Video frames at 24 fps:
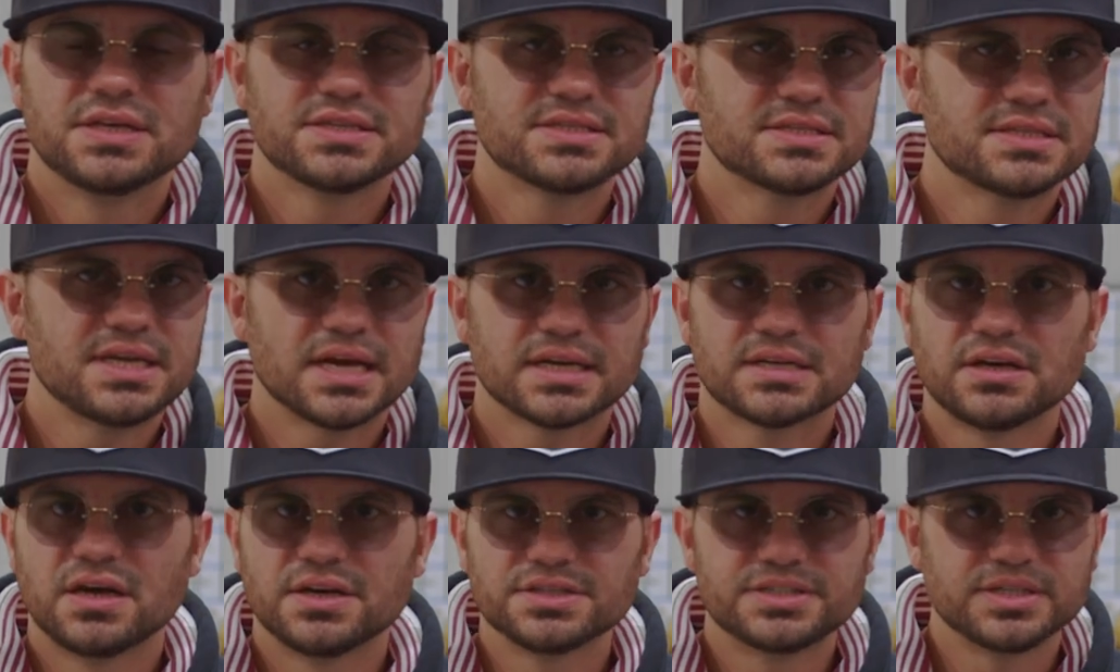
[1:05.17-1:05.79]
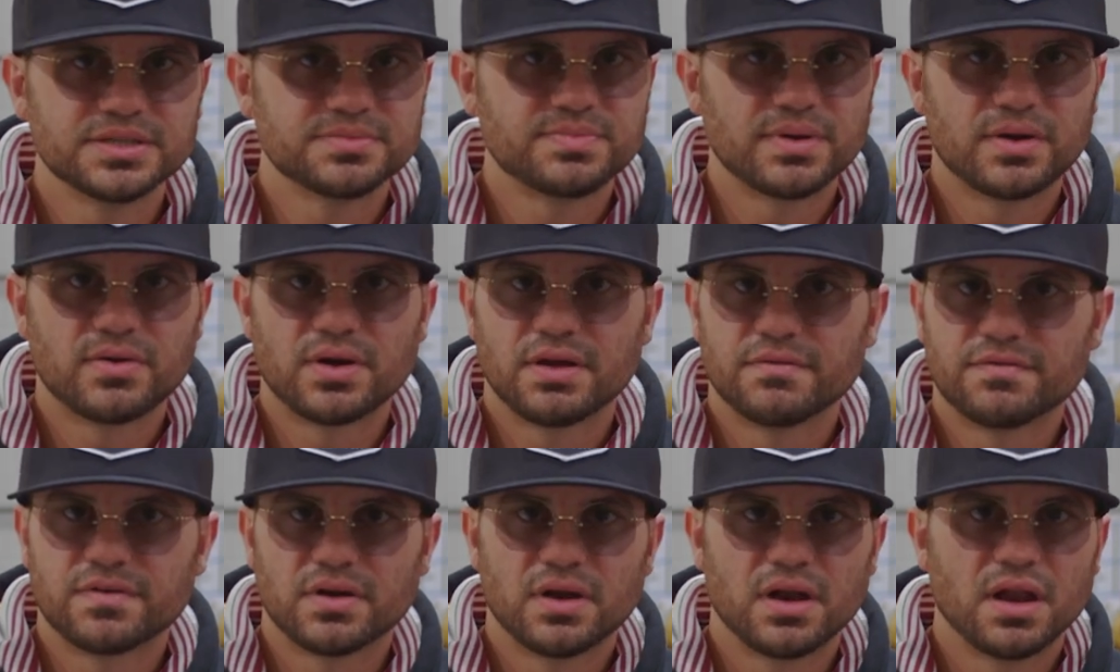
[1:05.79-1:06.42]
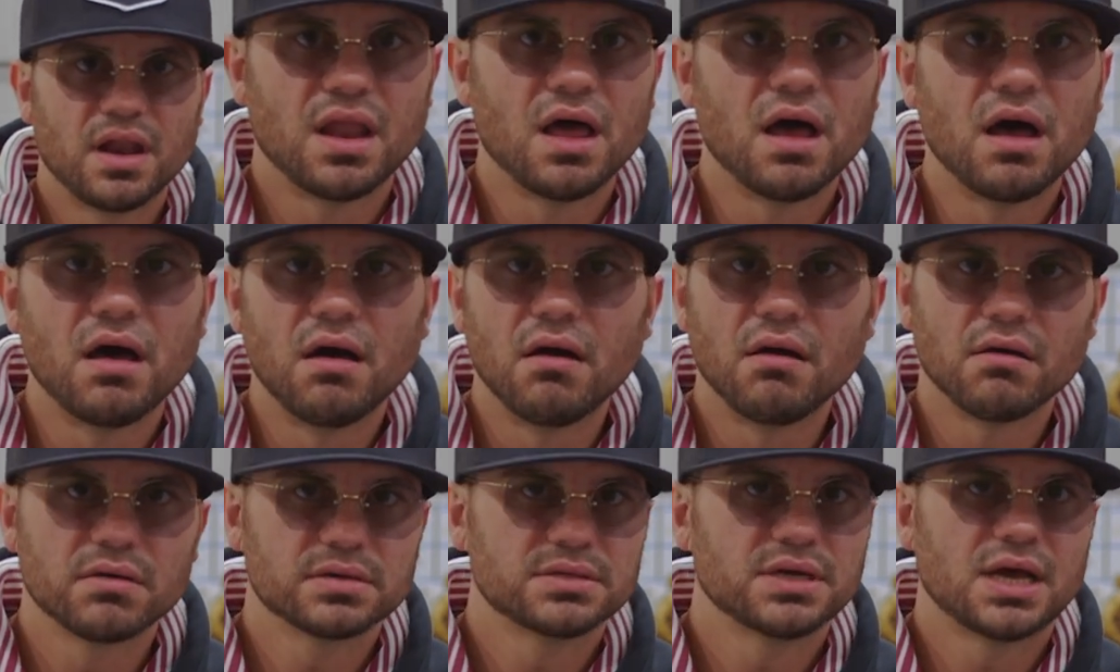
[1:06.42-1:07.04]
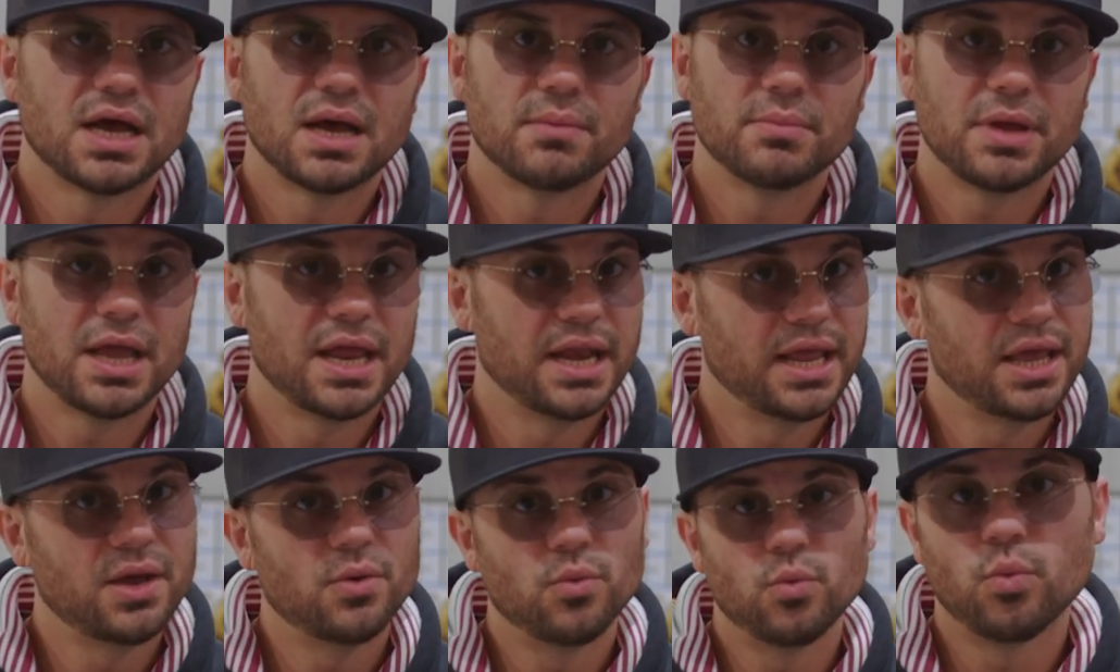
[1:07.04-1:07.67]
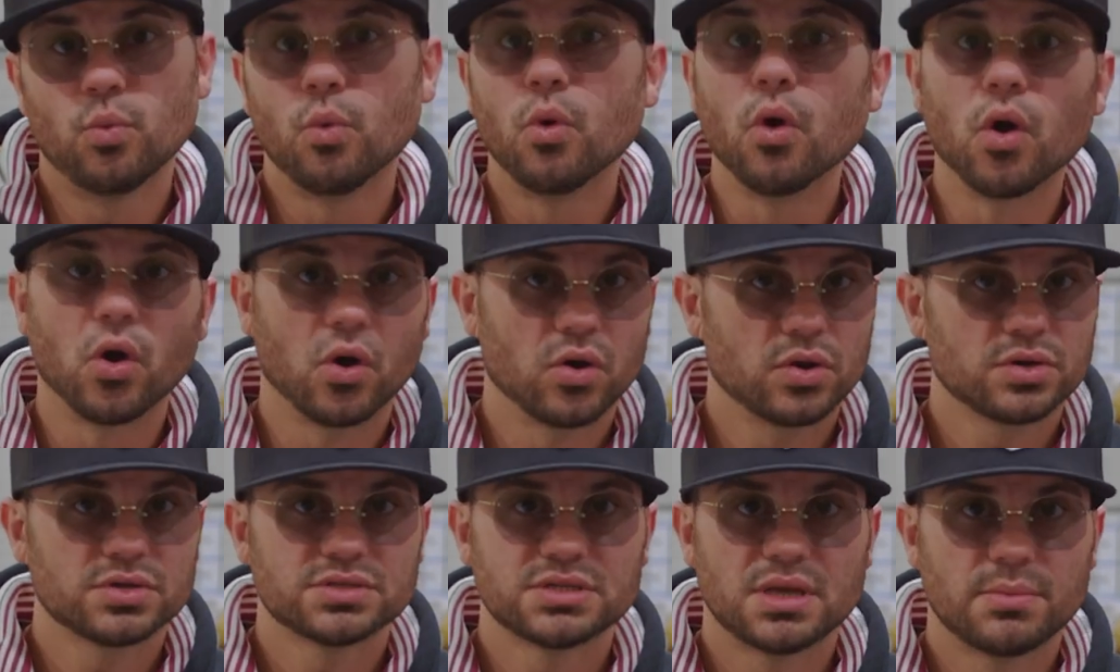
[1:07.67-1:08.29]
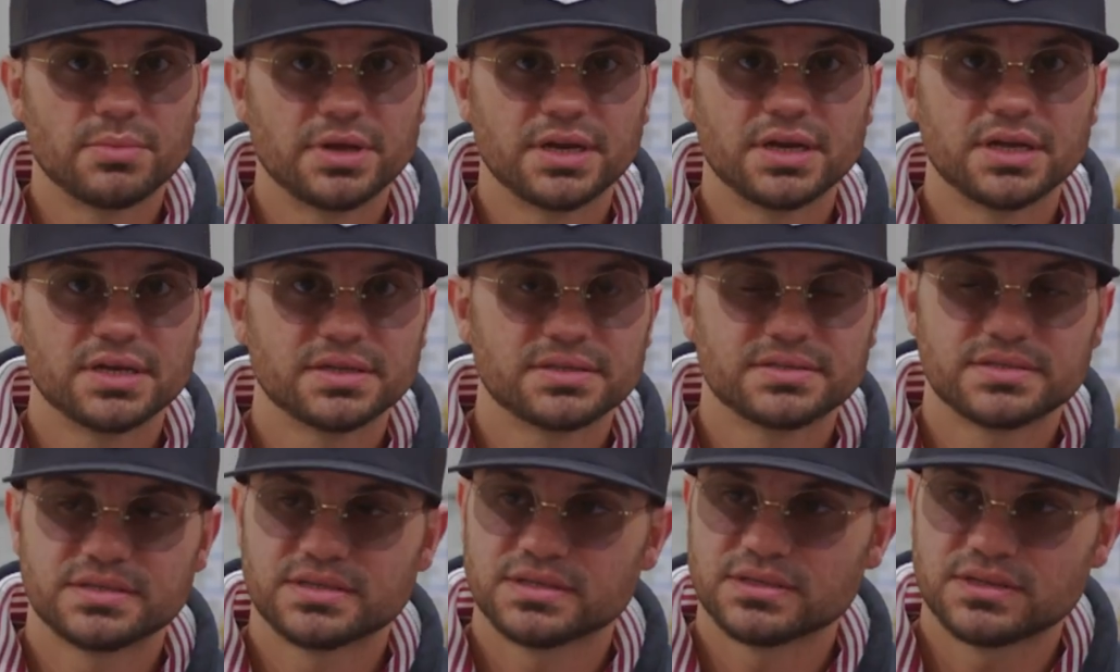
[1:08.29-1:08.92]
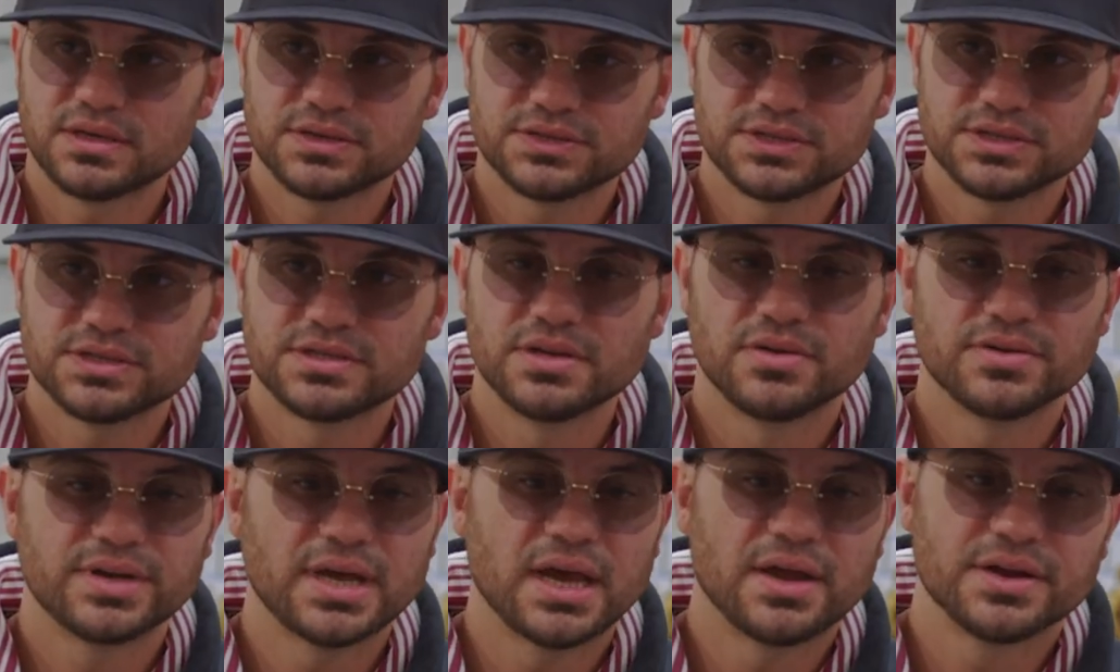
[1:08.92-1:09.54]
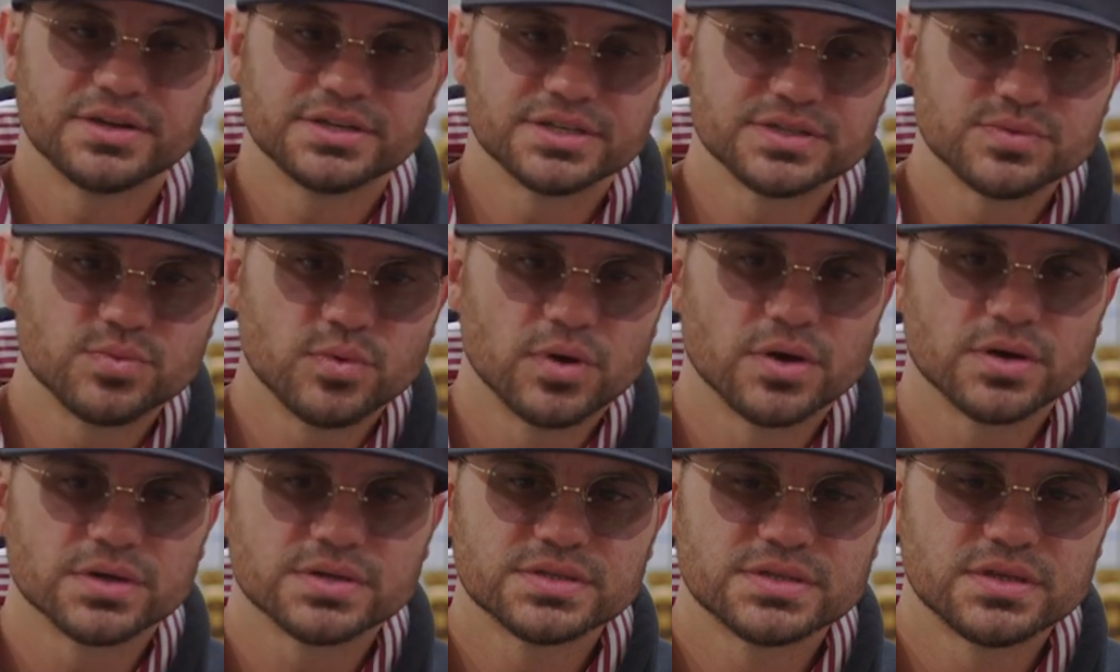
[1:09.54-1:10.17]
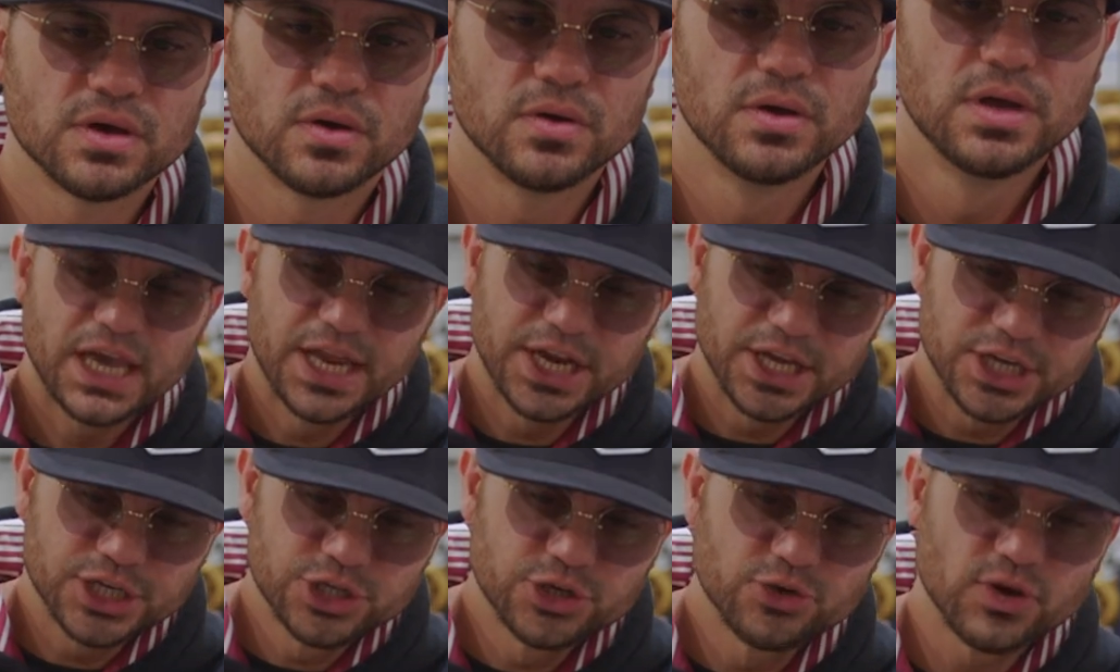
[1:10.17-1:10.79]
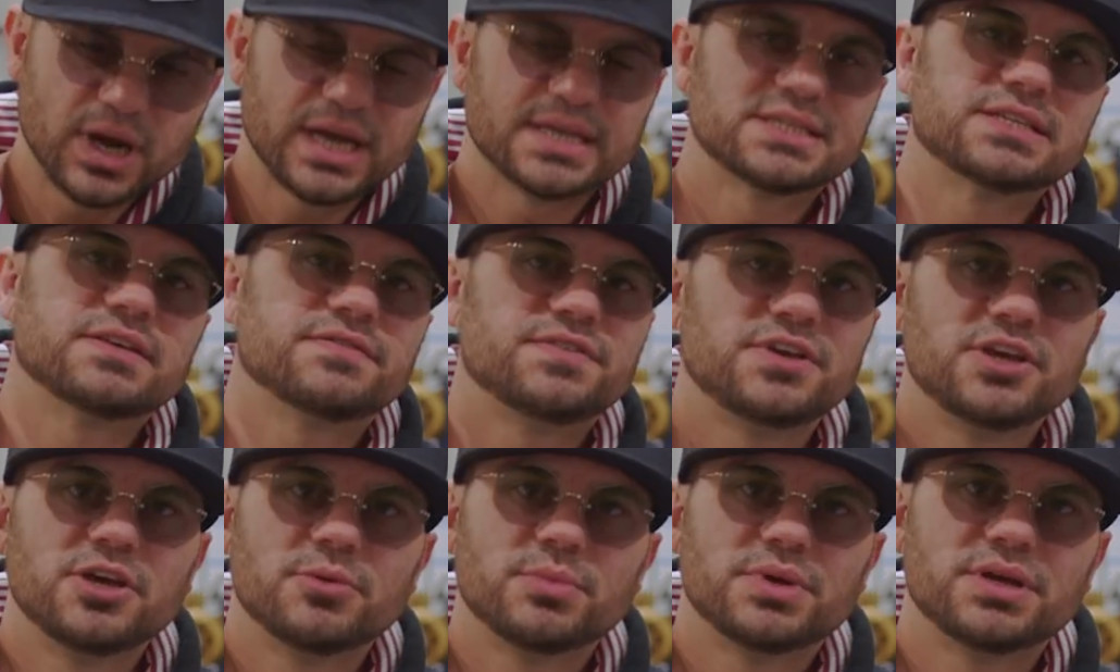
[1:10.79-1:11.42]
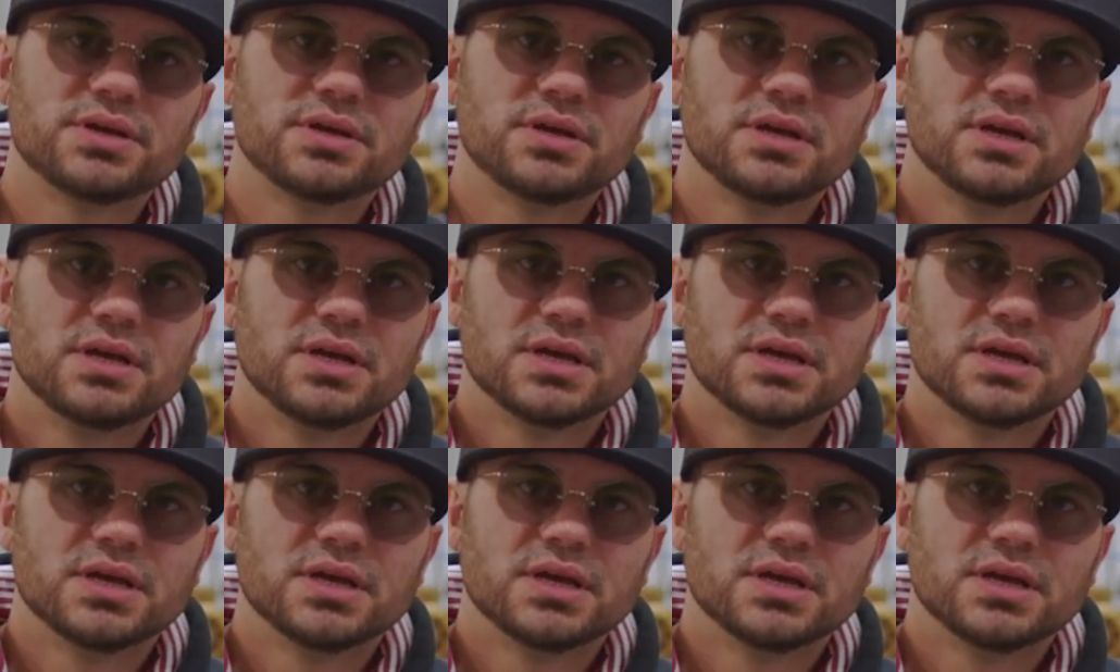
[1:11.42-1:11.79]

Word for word: This technology has been around for a long time and it works. I mean, it's there's just no doubt, it just works. So an aggressive human